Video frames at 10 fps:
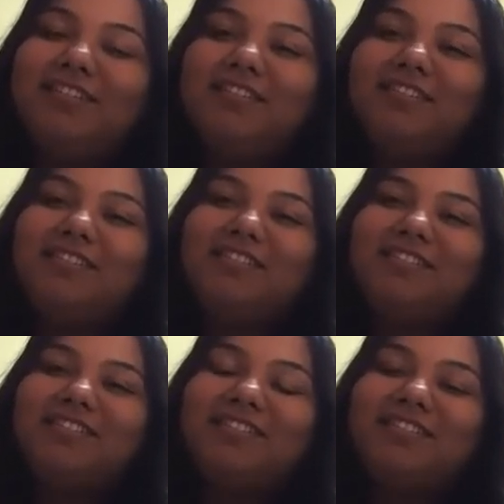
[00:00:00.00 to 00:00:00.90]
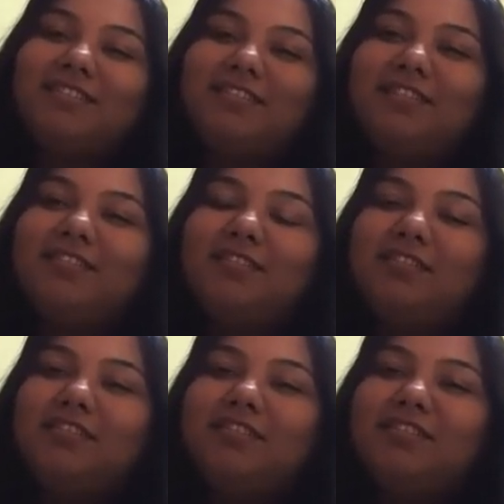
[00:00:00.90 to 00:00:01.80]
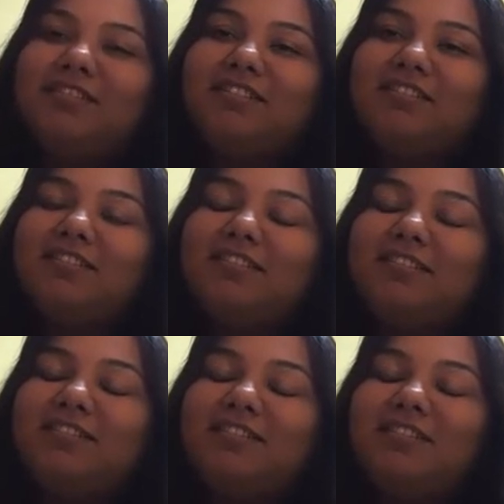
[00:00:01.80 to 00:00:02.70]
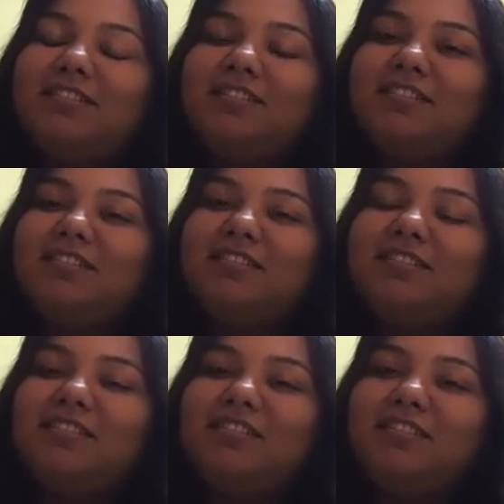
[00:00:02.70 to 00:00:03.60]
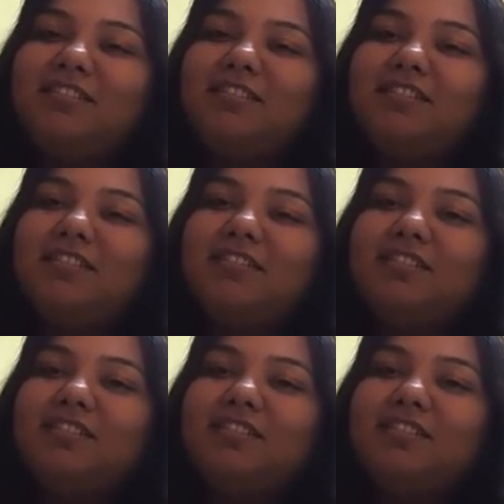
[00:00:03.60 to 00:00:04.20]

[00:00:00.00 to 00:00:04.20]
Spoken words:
(silent)